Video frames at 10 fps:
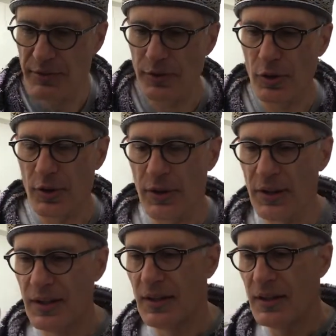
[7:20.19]
for
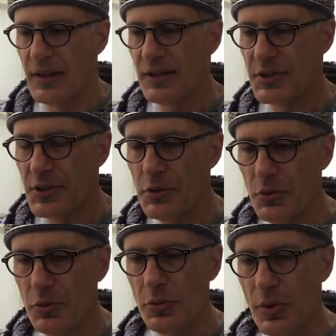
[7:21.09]

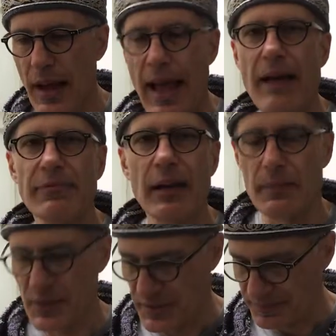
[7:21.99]
2 half
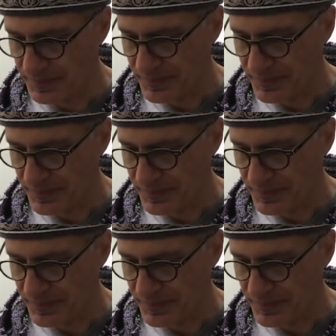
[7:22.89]
cups.